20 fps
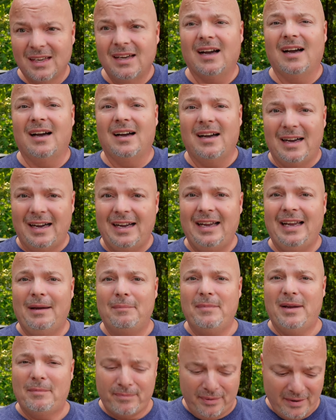uh, I
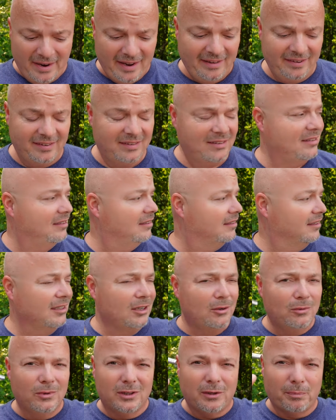am impressed
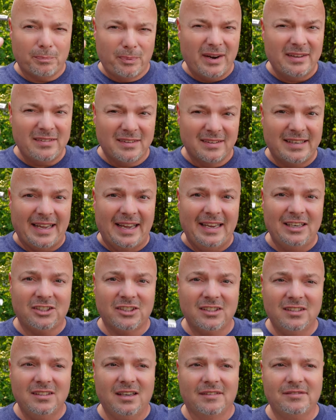with the
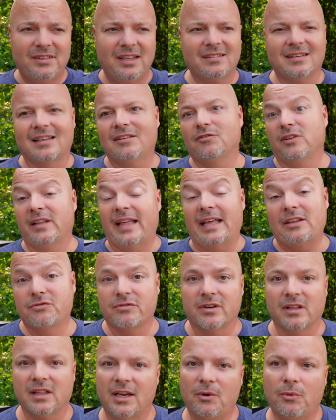presentation of this, and that's
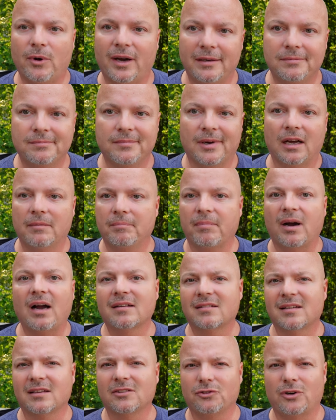really what
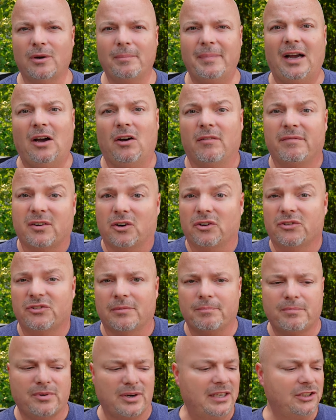unboxings are about, first
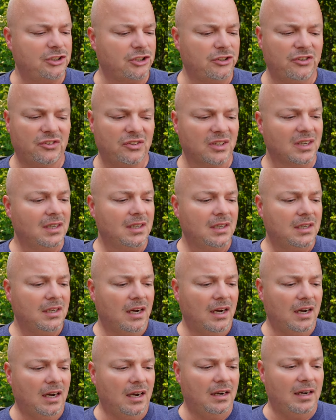impressions.
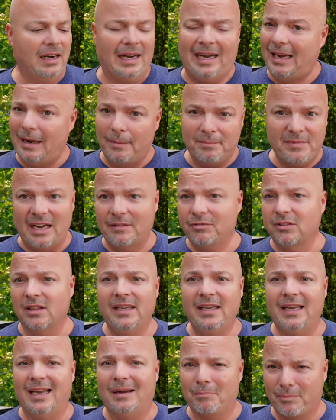Uh, I am
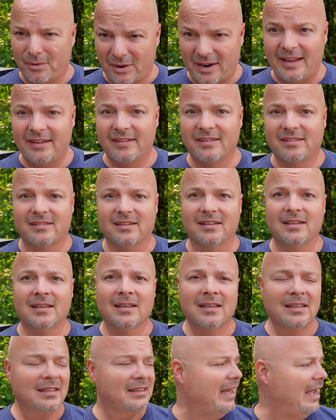definitely impressed.
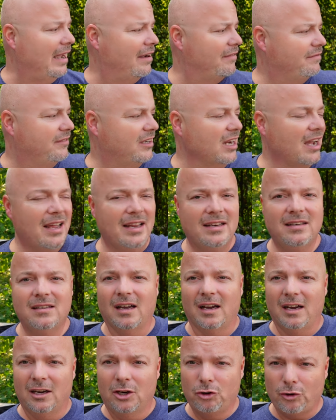They have done
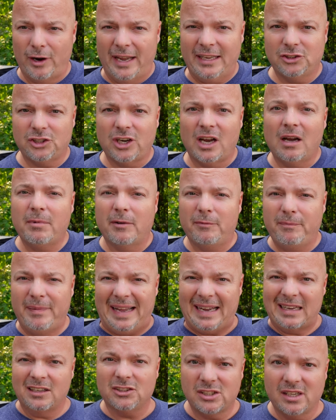a great job of
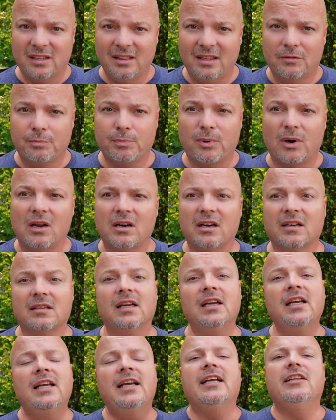packaging this product
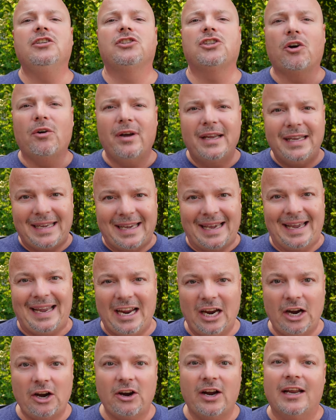and showing
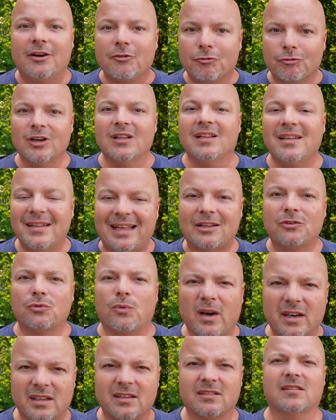care, and really that's
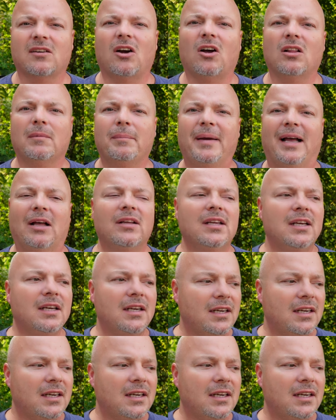what it's all about.